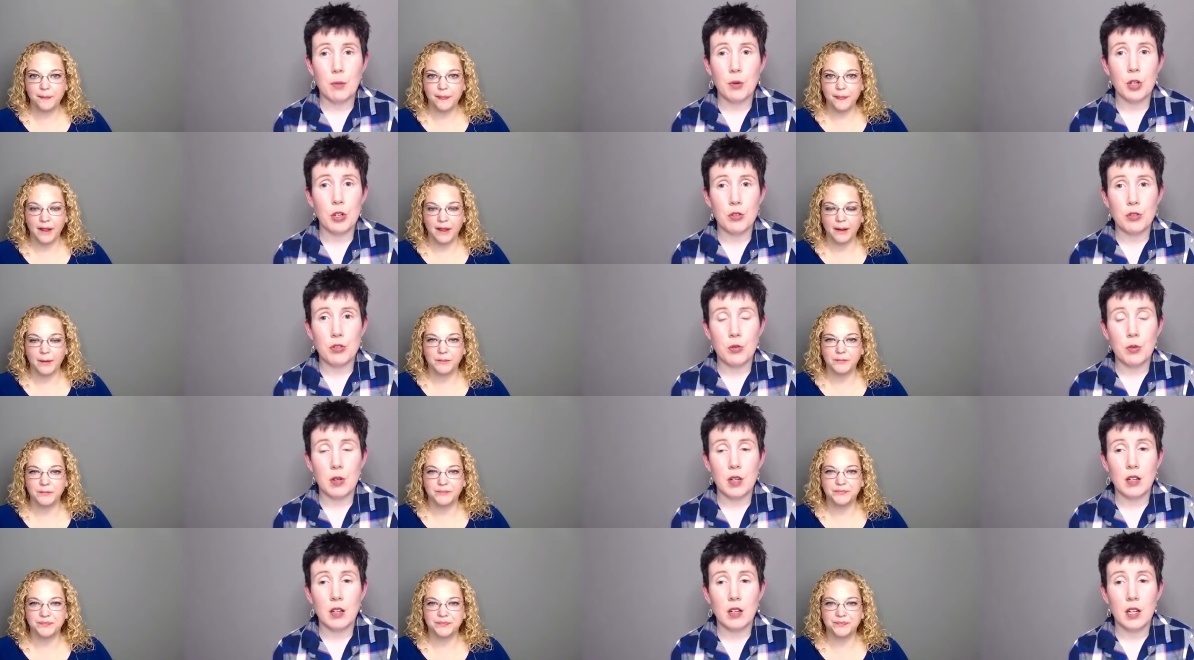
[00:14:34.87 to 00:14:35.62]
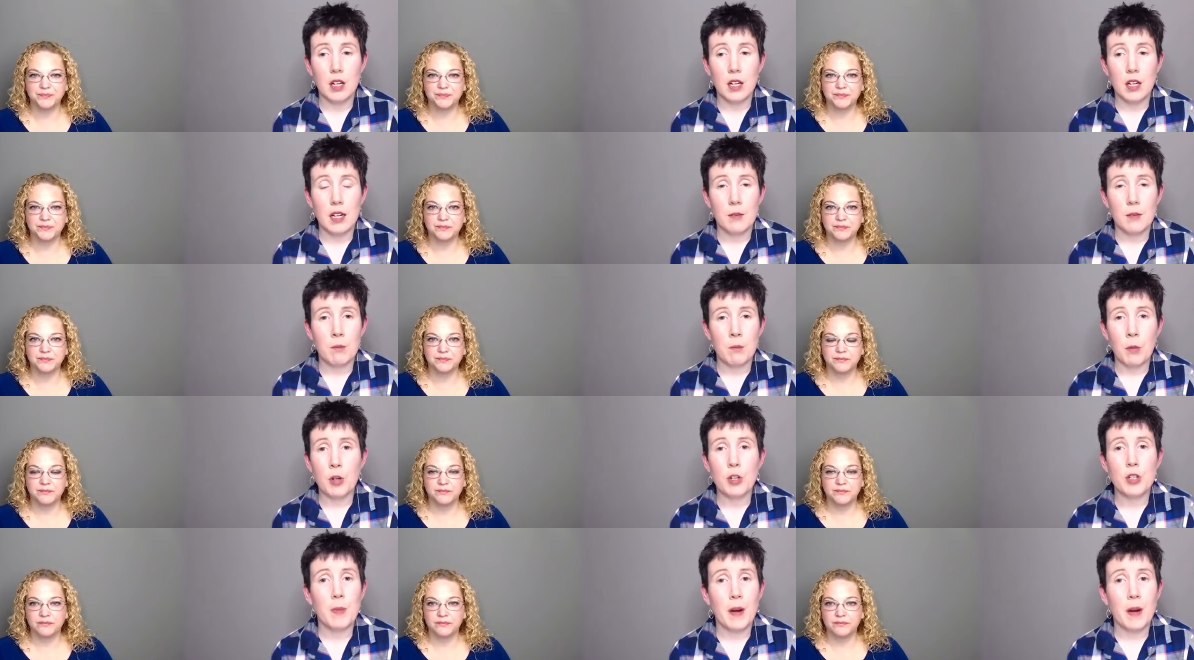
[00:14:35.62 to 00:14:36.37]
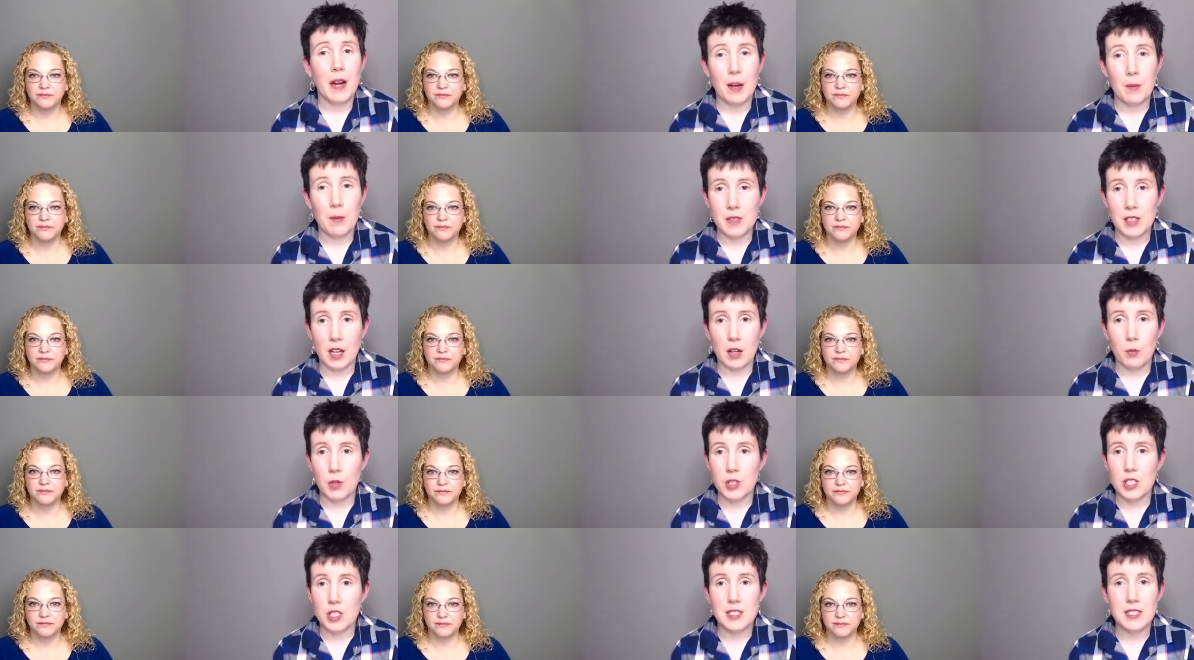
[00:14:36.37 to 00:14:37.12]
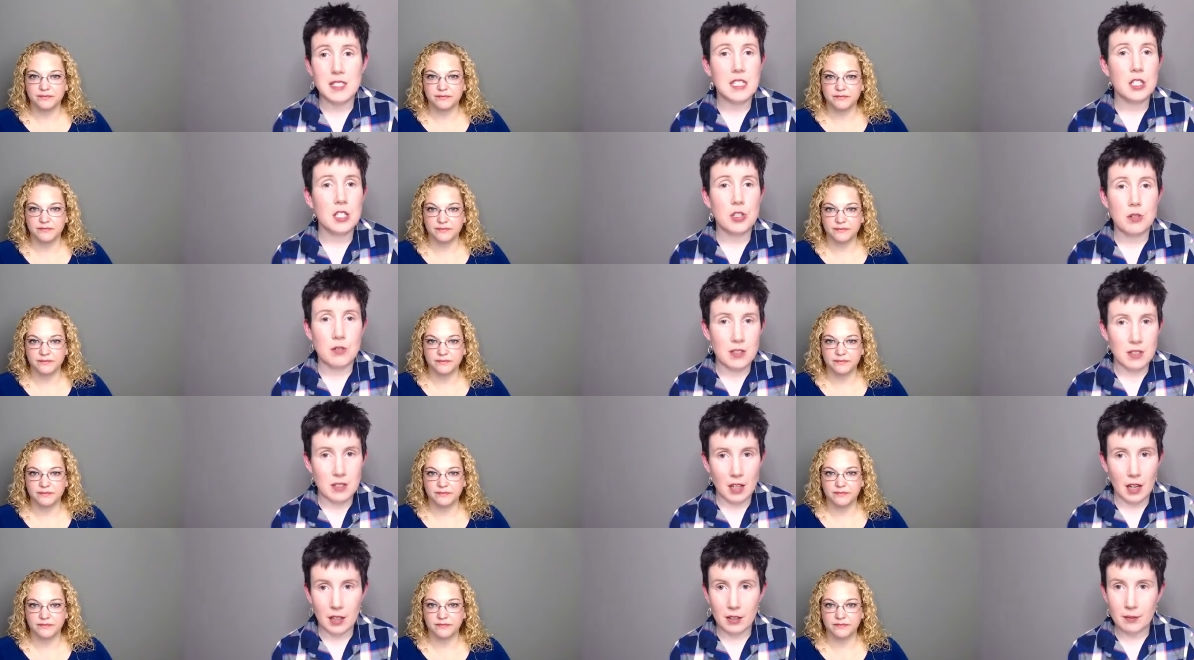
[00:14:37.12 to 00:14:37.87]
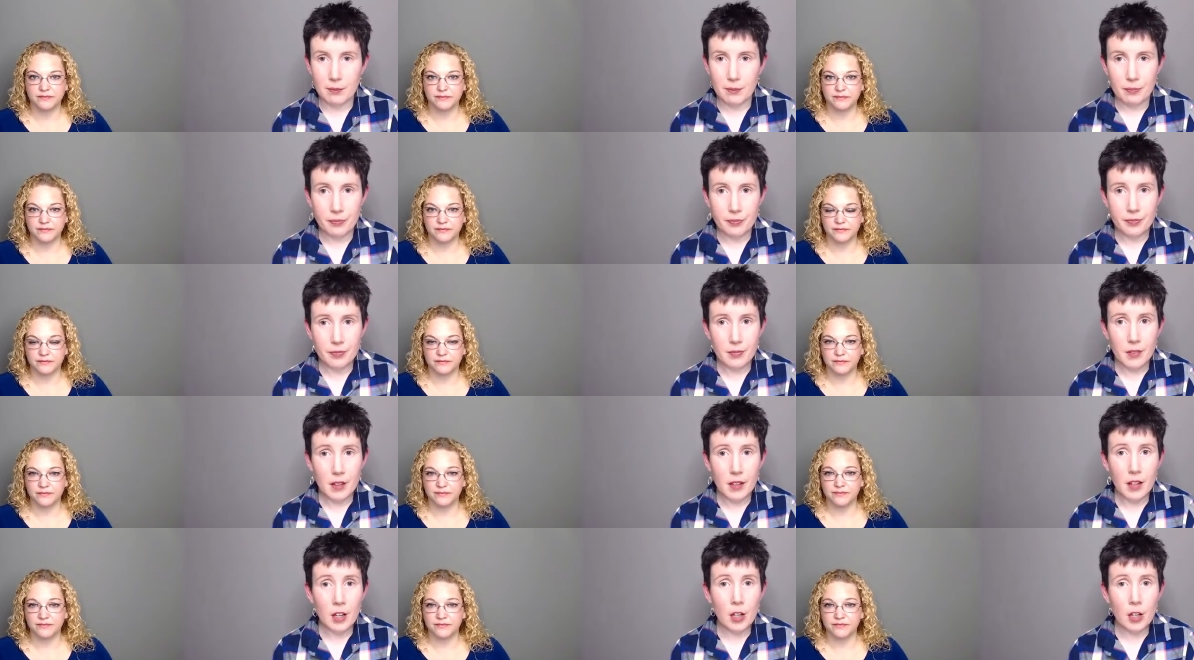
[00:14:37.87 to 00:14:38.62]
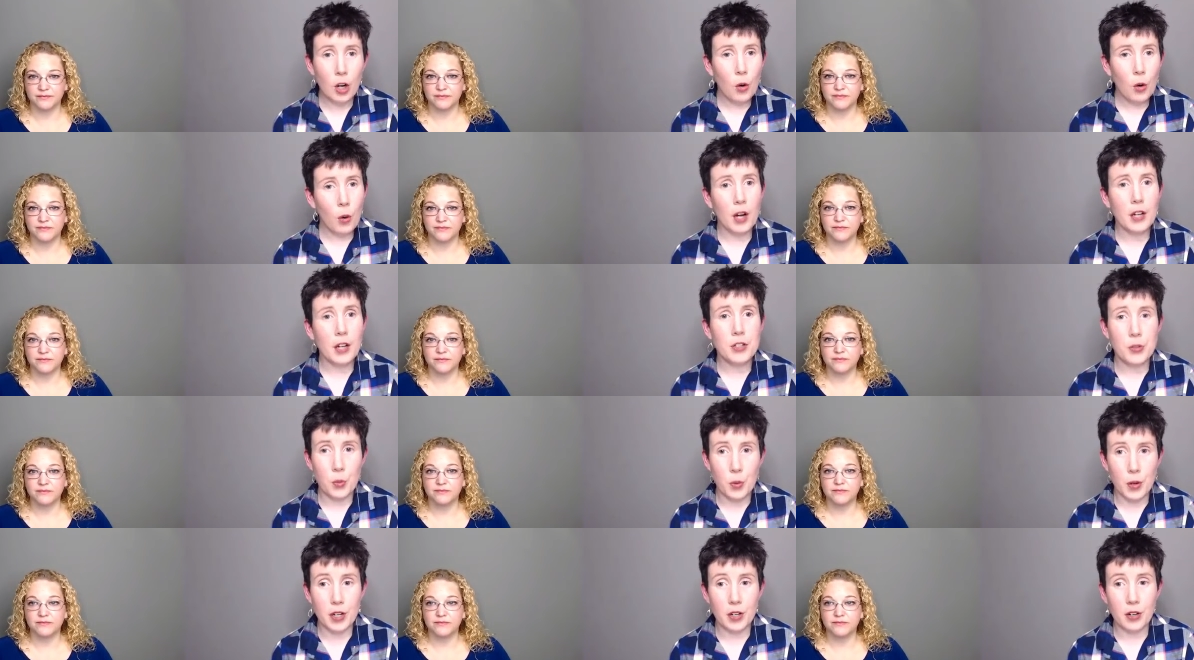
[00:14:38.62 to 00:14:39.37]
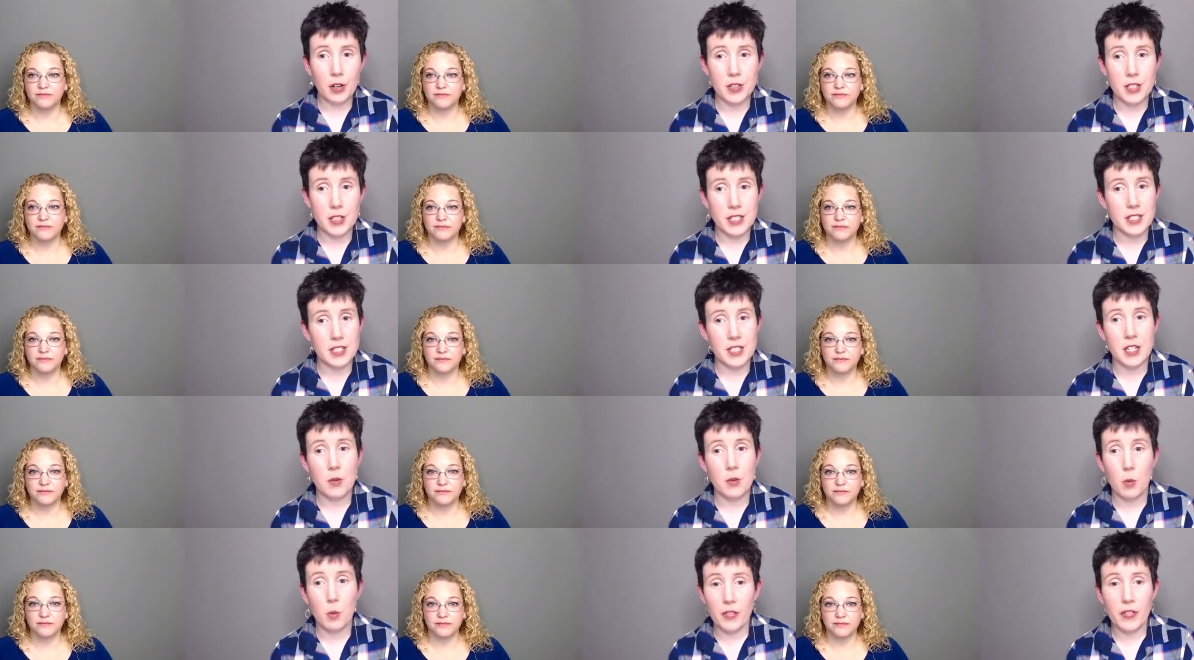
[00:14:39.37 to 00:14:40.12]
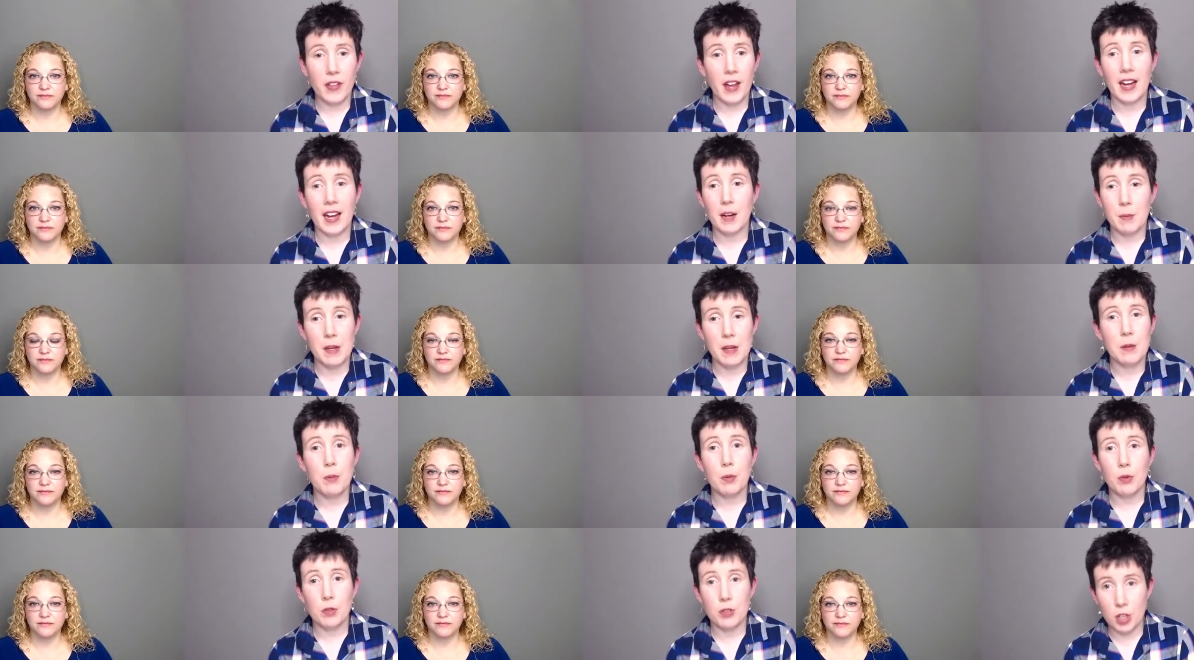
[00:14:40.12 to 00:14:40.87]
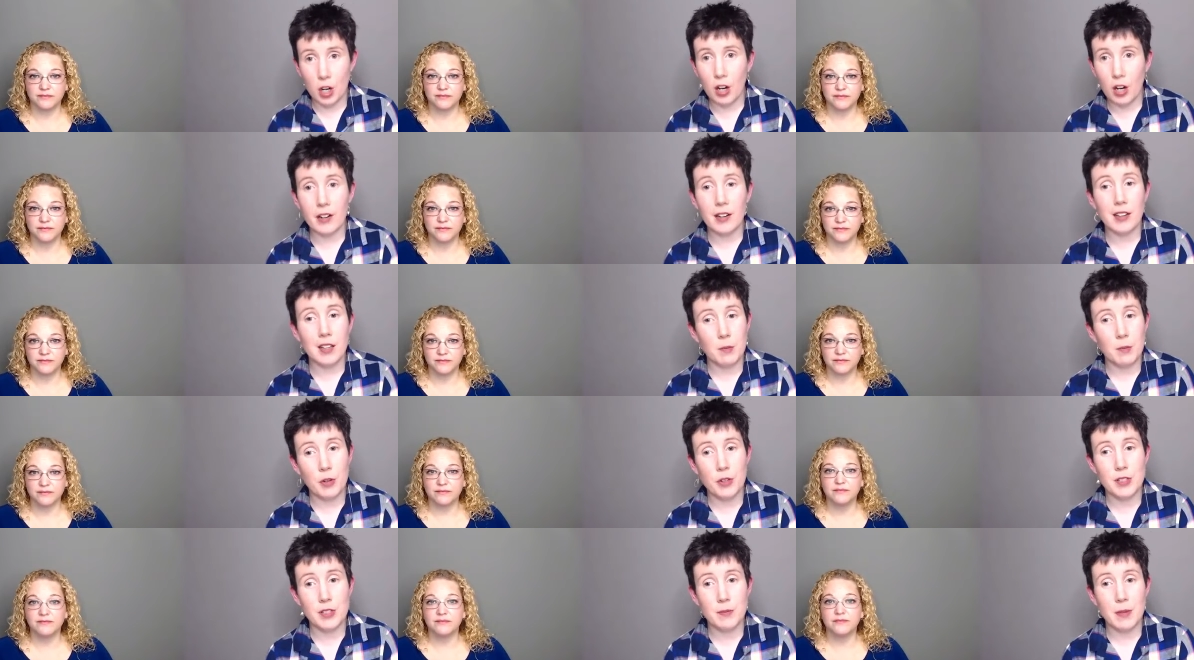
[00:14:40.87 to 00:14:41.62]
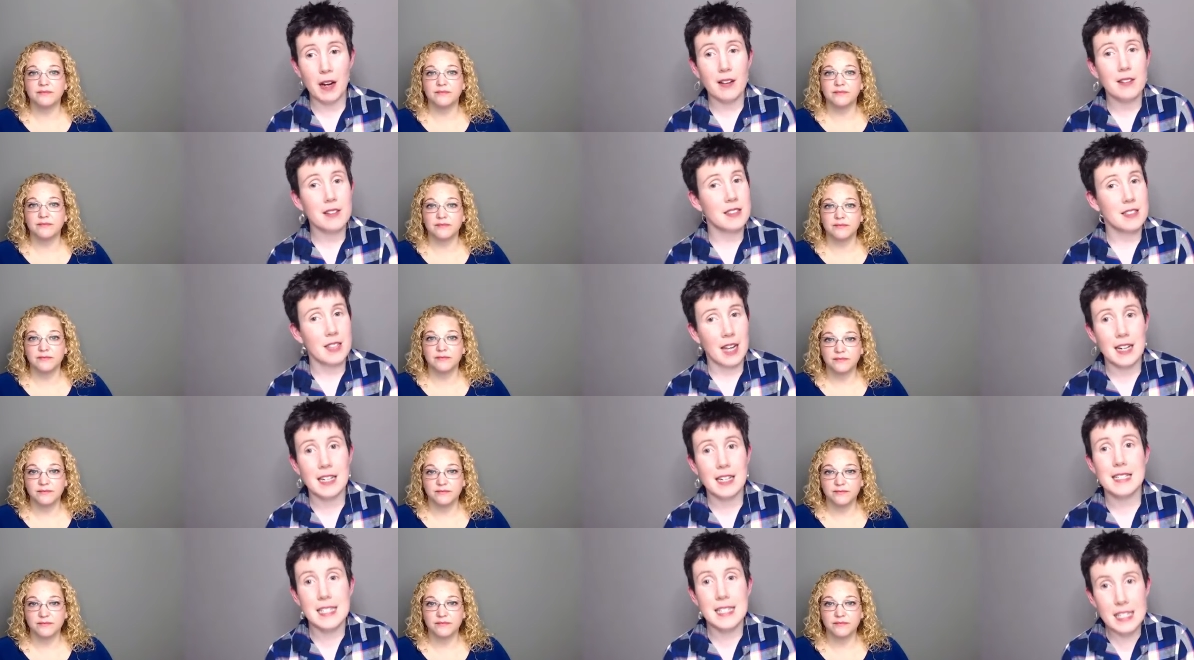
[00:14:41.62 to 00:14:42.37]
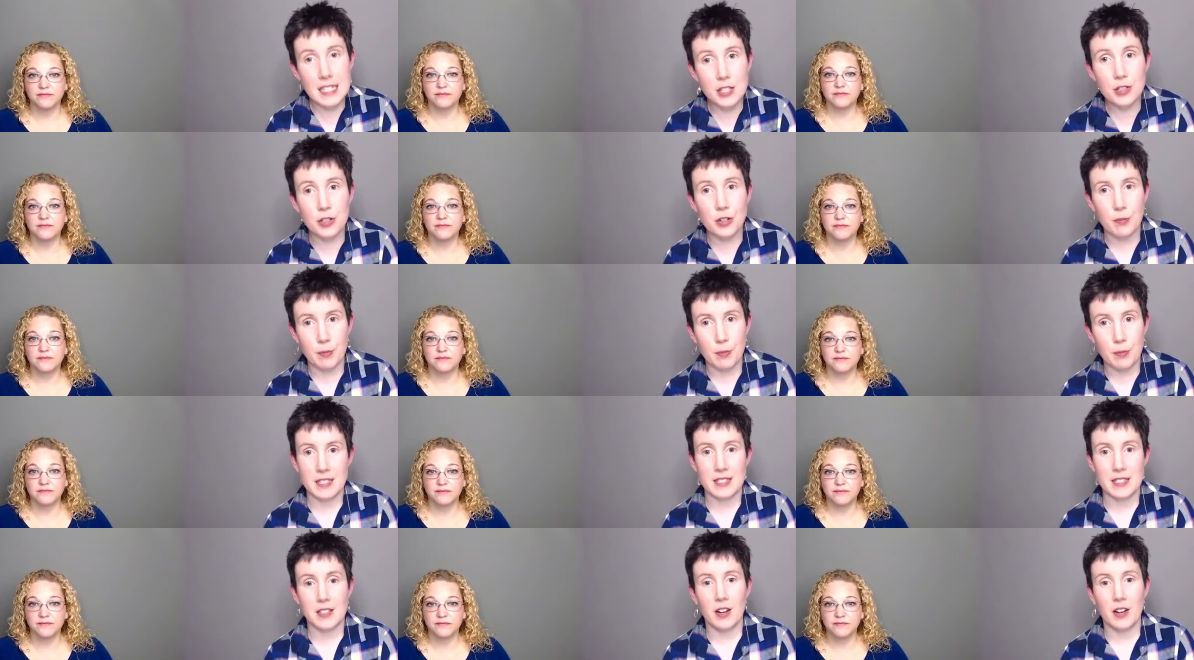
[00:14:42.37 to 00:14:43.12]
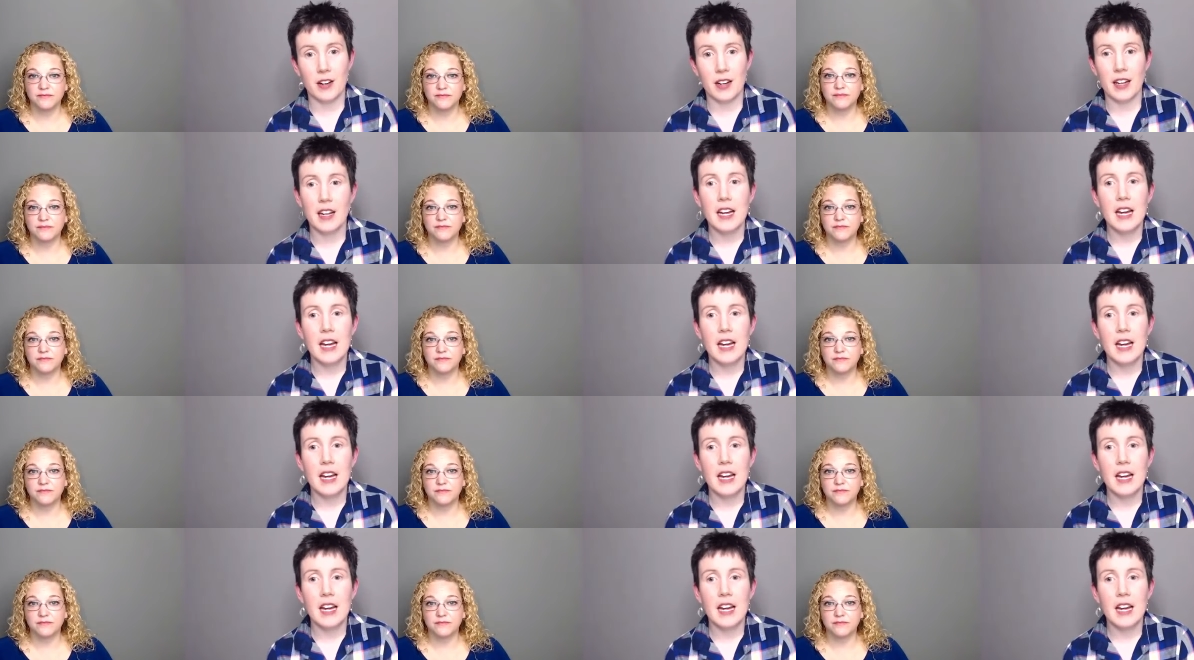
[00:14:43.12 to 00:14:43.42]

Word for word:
Speaker 1: you're doing merch by Amazon, which is t shirt design go on Twitter to see what the heck people are talking the most about and design a t-shirt based on it.